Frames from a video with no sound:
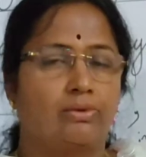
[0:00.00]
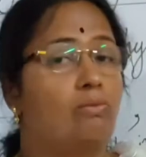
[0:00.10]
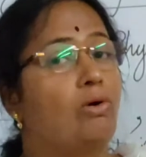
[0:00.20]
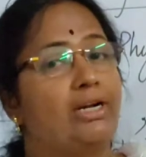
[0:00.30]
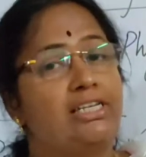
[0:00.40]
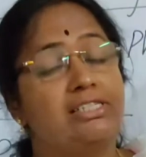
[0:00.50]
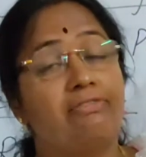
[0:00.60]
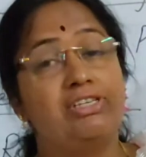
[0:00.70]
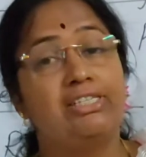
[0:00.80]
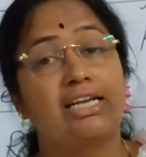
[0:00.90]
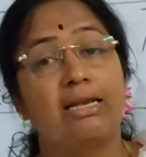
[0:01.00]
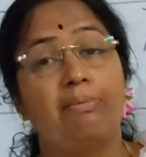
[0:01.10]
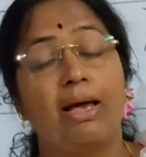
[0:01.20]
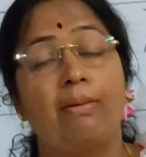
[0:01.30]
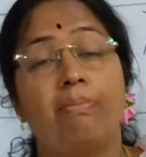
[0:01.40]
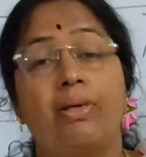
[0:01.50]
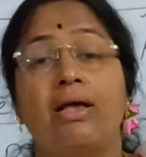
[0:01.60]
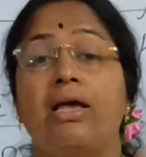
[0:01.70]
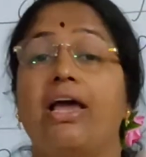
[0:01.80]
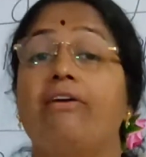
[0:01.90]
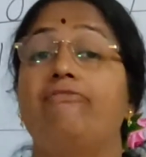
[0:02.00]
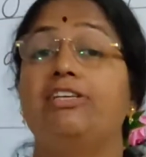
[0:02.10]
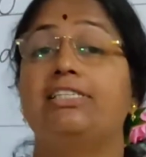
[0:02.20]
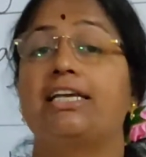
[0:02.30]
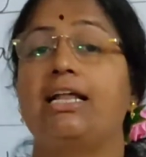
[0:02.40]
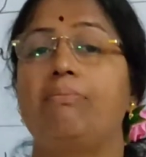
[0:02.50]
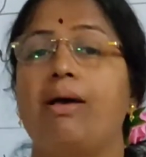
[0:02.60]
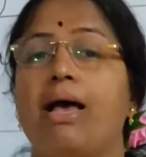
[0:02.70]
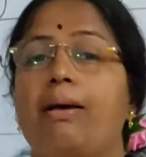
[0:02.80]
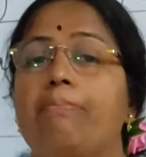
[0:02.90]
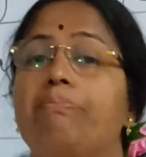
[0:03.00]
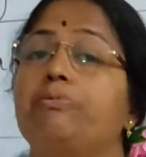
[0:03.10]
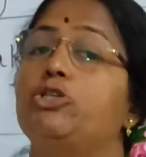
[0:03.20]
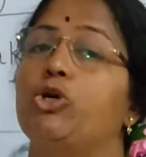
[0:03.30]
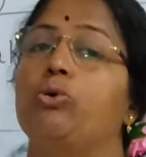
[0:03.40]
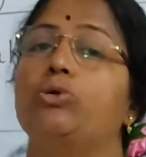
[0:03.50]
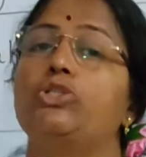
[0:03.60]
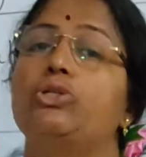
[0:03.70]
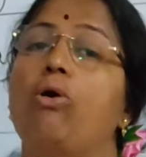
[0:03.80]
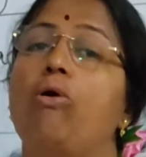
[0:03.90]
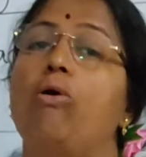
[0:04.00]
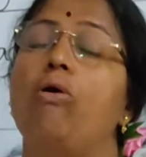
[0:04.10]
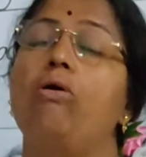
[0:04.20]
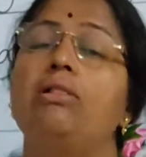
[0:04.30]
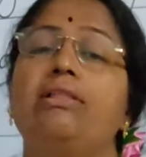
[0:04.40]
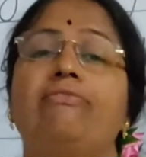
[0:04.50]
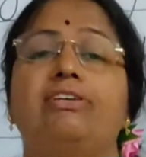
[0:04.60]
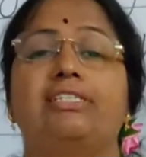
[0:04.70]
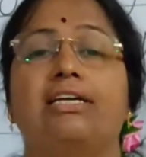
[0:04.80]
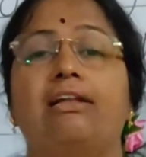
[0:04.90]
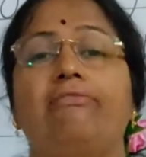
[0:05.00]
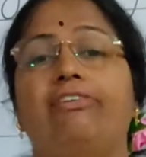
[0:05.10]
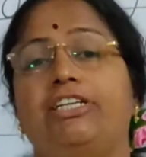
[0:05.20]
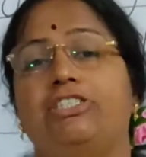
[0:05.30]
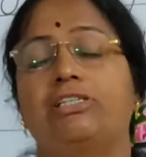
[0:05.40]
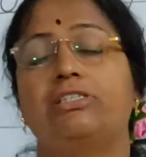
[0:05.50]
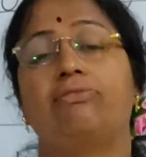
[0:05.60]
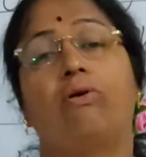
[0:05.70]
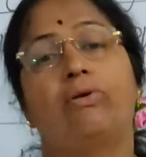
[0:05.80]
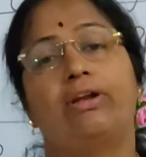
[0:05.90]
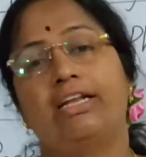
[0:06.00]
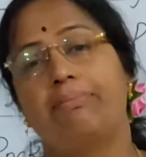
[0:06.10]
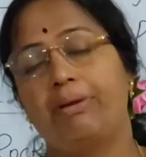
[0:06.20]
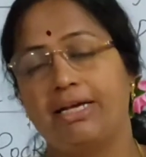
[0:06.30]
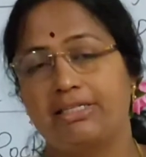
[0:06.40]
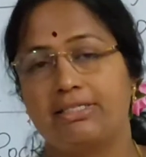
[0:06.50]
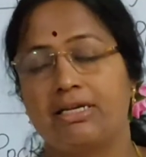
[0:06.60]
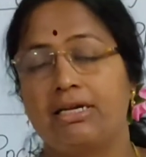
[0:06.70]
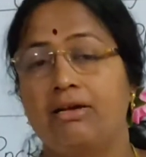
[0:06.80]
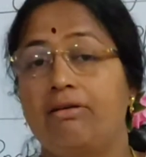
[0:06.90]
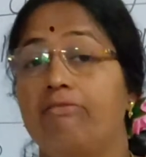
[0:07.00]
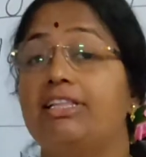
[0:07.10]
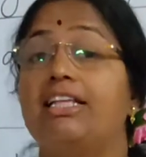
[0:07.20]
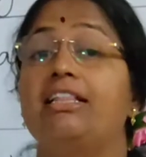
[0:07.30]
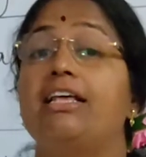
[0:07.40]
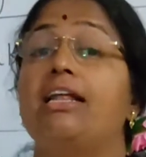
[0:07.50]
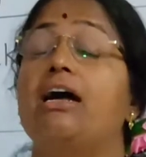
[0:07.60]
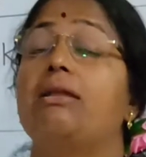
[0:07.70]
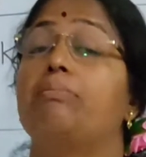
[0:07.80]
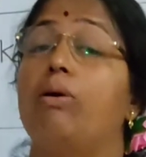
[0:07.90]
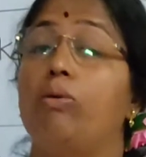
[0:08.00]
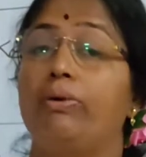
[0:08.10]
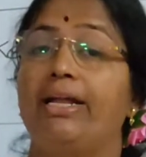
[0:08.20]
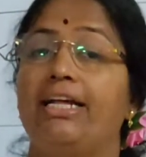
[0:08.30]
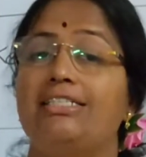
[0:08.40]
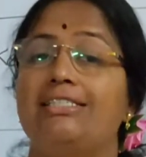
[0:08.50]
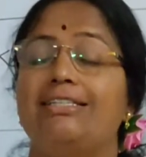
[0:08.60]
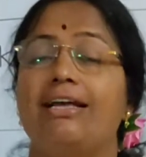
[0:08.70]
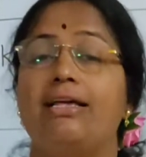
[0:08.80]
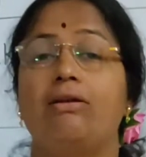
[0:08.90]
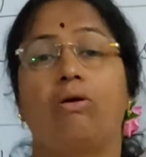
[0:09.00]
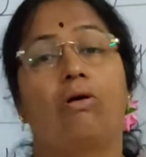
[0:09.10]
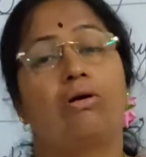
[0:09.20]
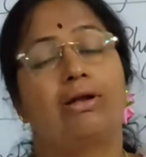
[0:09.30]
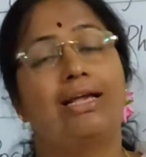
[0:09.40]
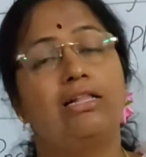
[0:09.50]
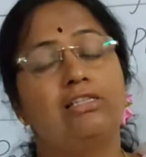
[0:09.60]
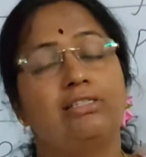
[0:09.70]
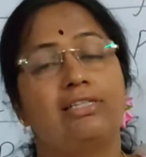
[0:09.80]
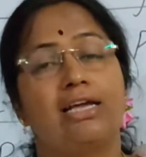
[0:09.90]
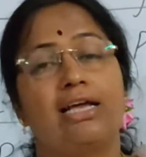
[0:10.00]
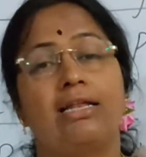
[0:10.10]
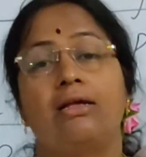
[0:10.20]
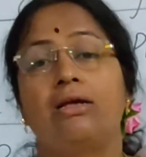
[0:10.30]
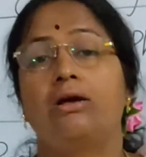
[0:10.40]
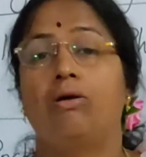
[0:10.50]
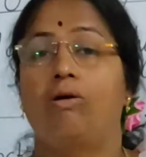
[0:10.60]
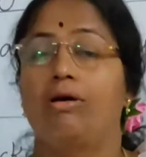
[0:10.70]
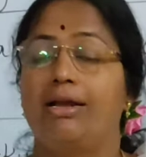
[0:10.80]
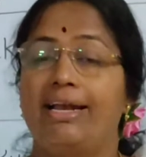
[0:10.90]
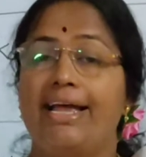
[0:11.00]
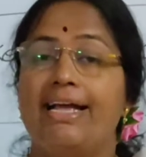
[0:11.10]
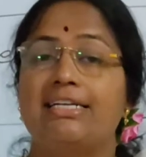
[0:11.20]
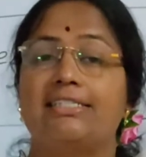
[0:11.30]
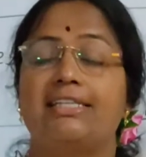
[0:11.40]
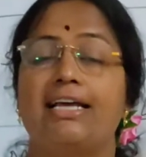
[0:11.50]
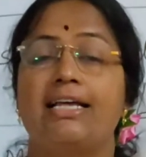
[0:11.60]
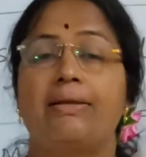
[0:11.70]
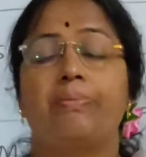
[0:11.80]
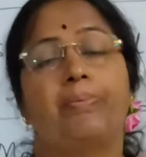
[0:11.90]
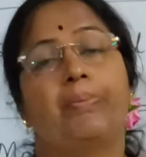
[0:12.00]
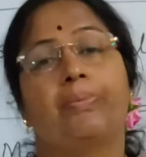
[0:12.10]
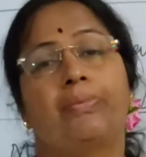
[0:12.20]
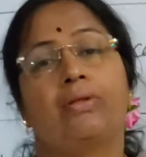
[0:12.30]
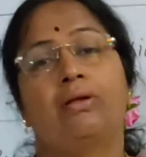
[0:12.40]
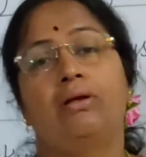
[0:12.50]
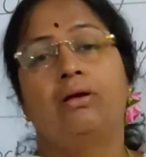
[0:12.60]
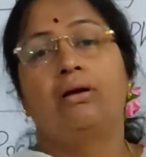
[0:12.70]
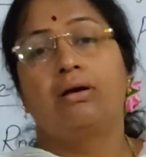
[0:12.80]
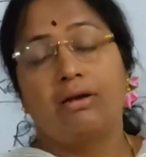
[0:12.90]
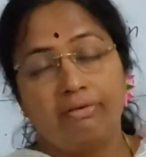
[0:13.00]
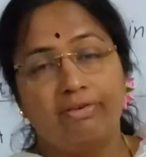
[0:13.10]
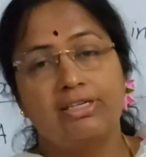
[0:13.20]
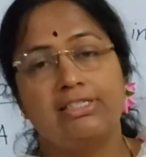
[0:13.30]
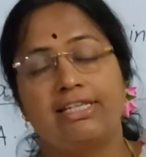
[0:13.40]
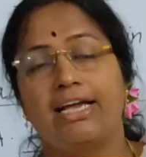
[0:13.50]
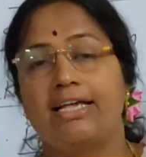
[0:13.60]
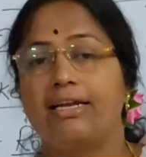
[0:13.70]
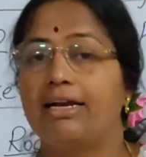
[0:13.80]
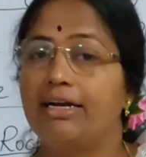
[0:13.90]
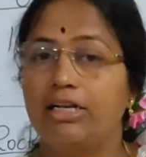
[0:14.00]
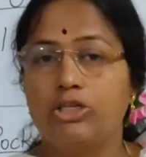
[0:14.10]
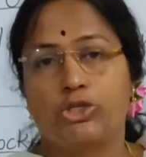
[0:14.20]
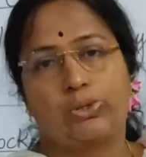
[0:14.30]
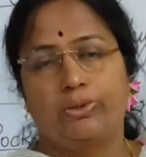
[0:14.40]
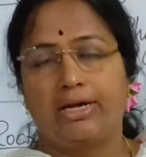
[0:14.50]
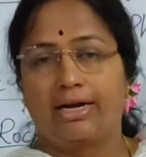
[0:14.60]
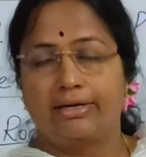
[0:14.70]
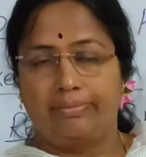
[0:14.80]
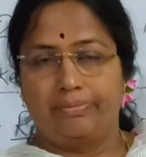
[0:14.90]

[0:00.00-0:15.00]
What is a physical map? A physical map shows all the physical features found in a place. Whether there are mountains there or hills there or lakes there, rivers there, it will show that.